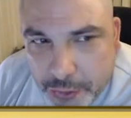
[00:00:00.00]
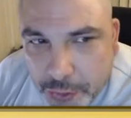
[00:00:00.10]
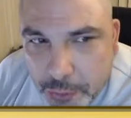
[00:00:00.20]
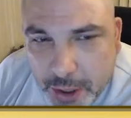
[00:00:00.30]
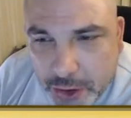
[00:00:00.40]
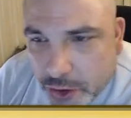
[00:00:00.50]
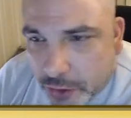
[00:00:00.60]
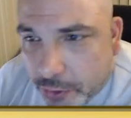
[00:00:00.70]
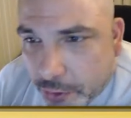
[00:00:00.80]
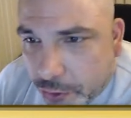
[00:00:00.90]
to
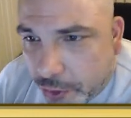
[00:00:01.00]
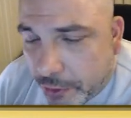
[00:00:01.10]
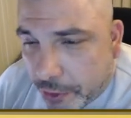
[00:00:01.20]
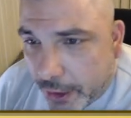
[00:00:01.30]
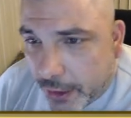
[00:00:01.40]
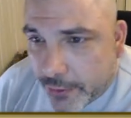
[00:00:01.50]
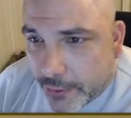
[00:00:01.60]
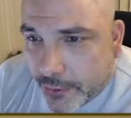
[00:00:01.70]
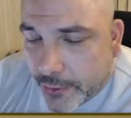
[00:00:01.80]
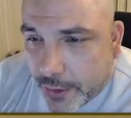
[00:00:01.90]
mention certain
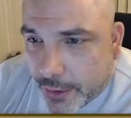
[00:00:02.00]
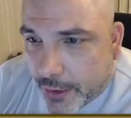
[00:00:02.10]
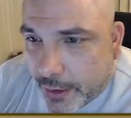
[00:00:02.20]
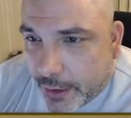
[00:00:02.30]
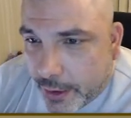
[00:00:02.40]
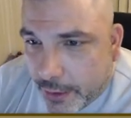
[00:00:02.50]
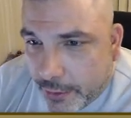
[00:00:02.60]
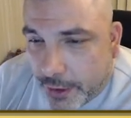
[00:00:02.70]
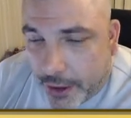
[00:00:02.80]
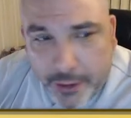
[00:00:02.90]
things
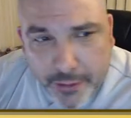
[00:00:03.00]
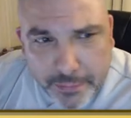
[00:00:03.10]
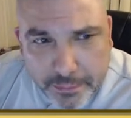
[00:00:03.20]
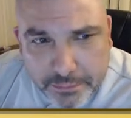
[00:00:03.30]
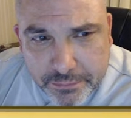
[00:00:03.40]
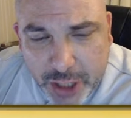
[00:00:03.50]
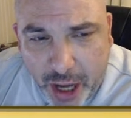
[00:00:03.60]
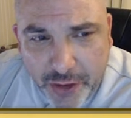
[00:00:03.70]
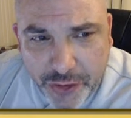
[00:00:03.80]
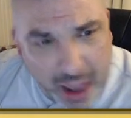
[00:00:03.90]
that are to
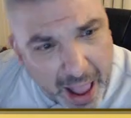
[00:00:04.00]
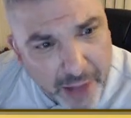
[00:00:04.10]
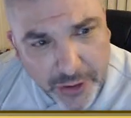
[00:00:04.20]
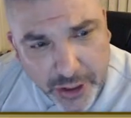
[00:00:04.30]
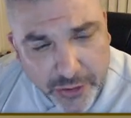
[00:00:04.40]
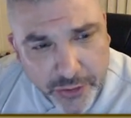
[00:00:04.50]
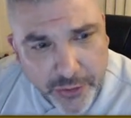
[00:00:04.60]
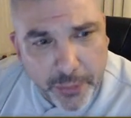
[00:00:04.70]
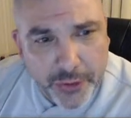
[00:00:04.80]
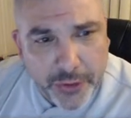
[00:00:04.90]
us obvious,
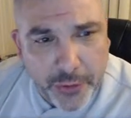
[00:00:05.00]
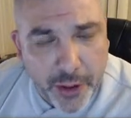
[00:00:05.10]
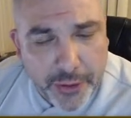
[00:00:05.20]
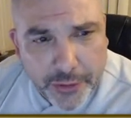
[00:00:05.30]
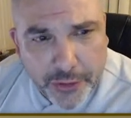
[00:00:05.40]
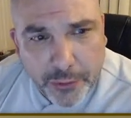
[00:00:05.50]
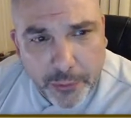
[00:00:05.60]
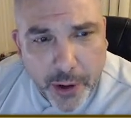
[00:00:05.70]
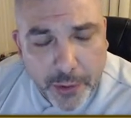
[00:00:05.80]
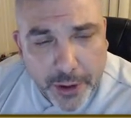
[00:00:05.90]
but to others,
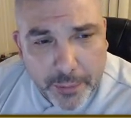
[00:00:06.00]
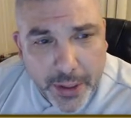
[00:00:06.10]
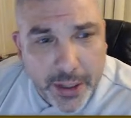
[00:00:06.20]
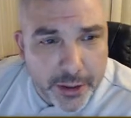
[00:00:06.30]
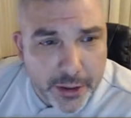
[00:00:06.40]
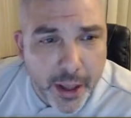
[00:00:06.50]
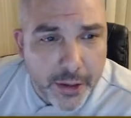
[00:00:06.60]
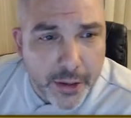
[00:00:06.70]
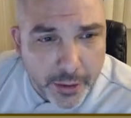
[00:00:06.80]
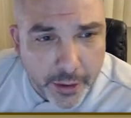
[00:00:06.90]
well, they may not
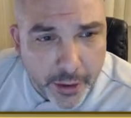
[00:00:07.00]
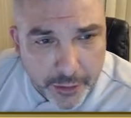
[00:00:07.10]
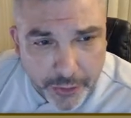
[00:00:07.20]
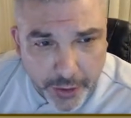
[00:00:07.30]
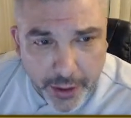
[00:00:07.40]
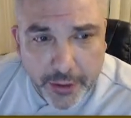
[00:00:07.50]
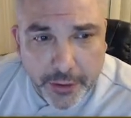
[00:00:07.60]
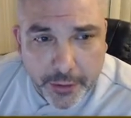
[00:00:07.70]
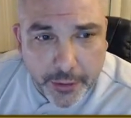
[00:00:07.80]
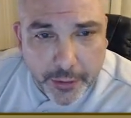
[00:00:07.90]
understand
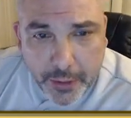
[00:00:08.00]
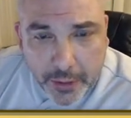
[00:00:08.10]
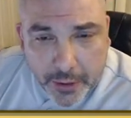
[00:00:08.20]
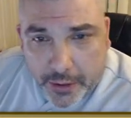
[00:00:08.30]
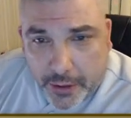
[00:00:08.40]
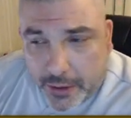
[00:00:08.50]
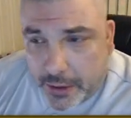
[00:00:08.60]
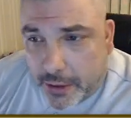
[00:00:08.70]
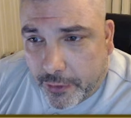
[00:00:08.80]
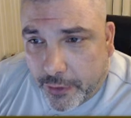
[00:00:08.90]
or
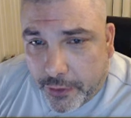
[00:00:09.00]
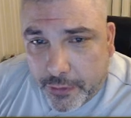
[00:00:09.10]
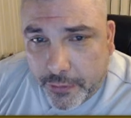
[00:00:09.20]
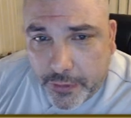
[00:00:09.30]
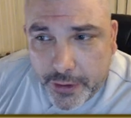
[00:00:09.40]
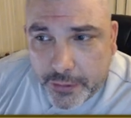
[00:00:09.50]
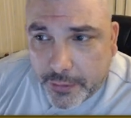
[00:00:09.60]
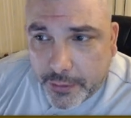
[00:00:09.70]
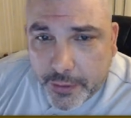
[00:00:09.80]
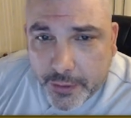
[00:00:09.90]
not have heard of it,
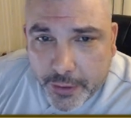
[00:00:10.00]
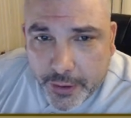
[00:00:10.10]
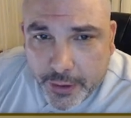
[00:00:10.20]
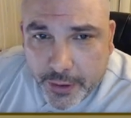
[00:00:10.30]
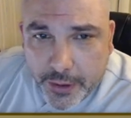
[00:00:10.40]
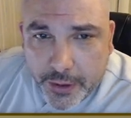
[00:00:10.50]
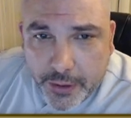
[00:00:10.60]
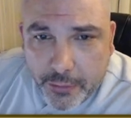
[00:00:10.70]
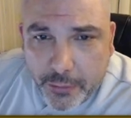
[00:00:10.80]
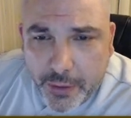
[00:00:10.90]
or, you
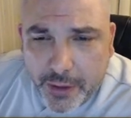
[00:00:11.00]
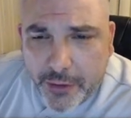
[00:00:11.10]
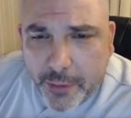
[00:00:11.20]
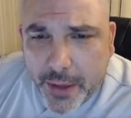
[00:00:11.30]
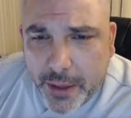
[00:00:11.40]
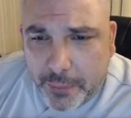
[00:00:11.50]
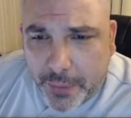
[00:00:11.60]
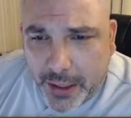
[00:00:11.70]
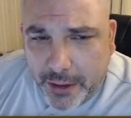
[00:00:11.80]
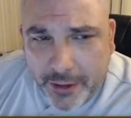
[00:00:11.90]
know, whatever it may
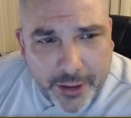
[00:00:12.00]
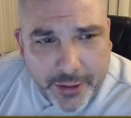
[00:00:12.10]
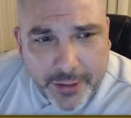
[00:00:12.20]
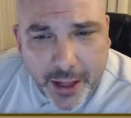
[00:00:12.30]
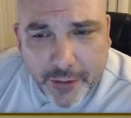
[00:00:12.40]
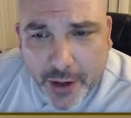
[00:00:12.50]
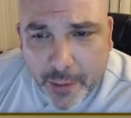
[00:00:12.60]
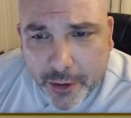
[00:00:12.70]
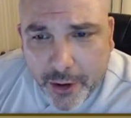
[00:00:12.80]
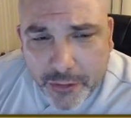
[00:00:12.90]
be that they haven't come
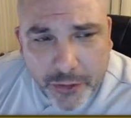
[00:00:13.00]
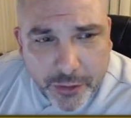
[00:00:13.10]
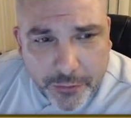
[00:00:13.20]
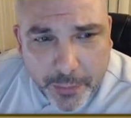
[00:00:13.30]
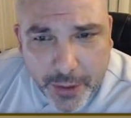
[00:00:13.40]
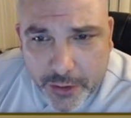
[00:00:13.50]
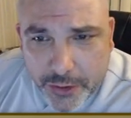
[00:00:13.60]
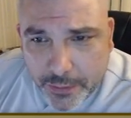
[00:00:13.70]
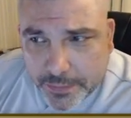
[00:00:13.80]
across this information.